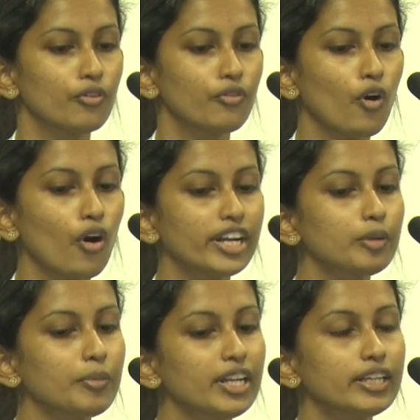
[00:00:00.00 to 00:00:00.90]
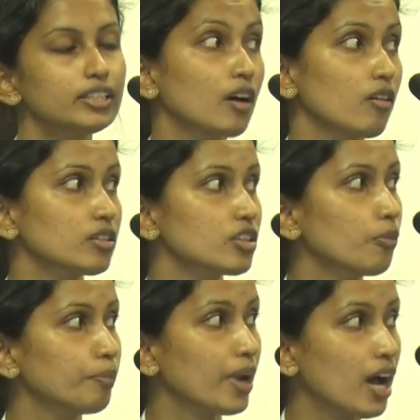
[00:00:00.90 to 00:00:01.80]
14 million tons of
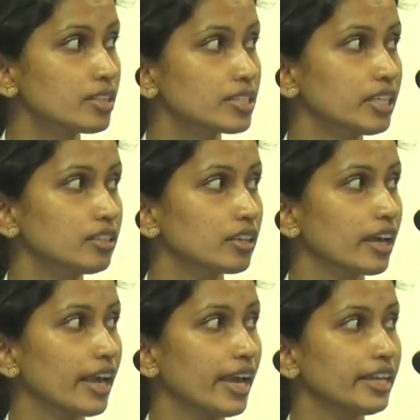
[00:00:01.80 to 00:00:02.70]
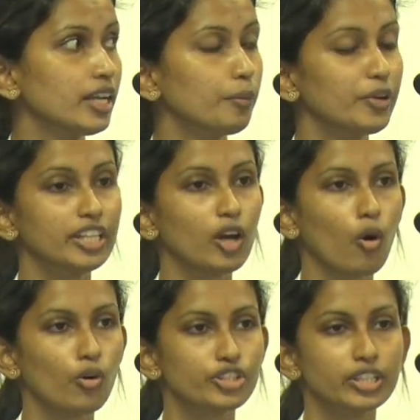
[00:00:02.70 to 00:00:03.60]
plastic end up in the
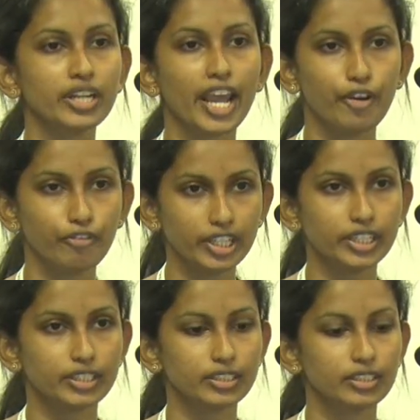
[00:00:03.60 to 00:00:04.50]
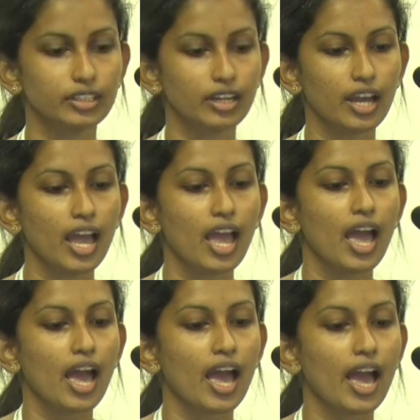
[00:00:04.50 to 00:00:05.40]
ocean every year.
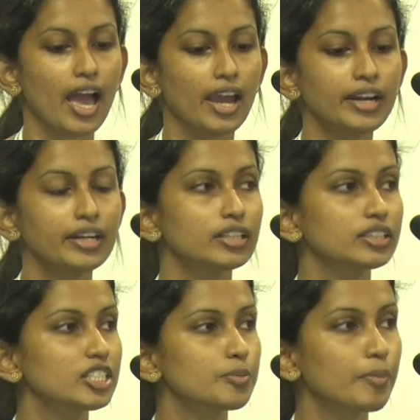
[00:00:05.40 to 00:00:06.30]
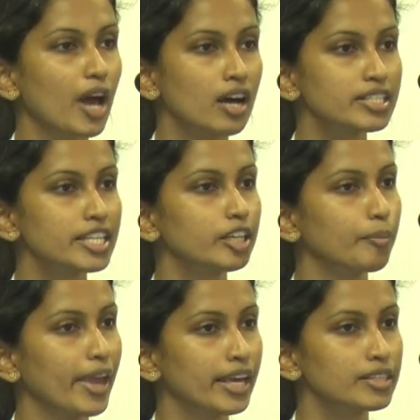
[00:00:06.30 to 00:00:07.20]
And this plastic
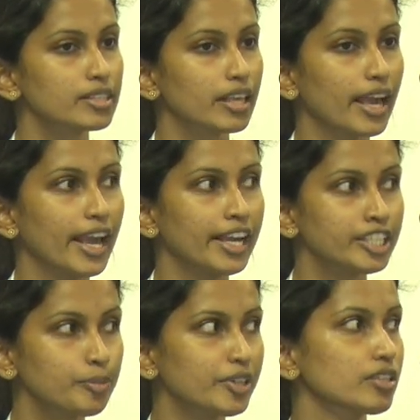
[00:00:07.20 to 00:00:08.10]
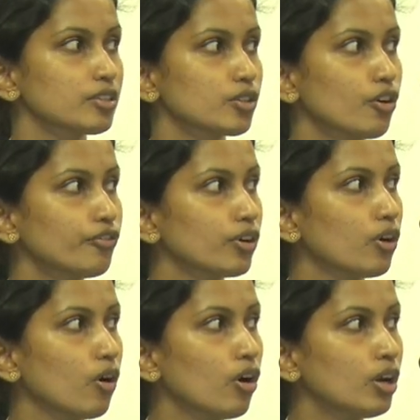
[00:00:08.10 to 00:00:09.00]
makes 80% of
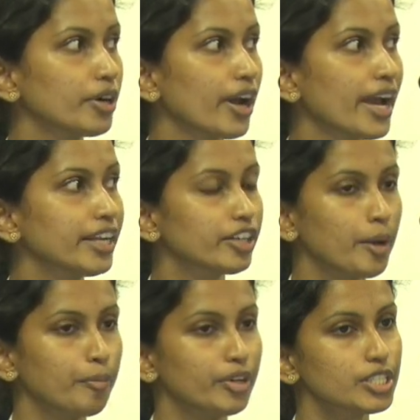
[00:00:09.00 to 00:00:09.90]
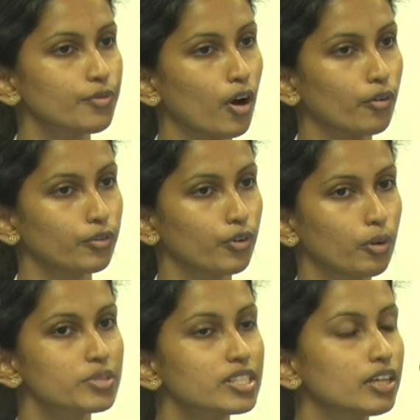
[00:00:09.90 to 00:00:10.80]
all marine debris found
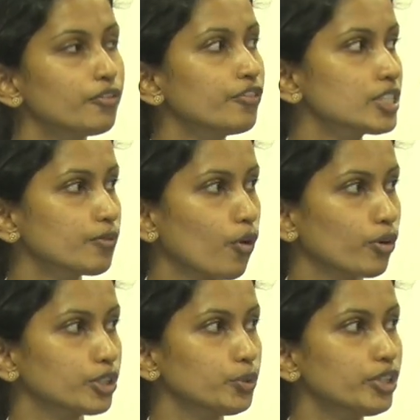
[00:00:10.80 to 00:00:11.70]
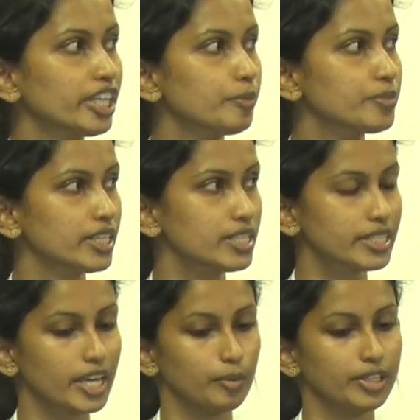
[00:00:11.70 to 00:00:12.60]
from surface water to deep sea
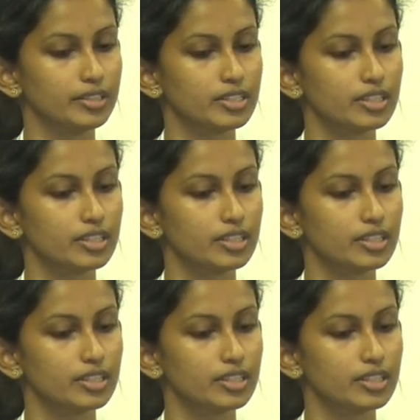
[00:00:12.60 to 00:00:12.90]
sediments.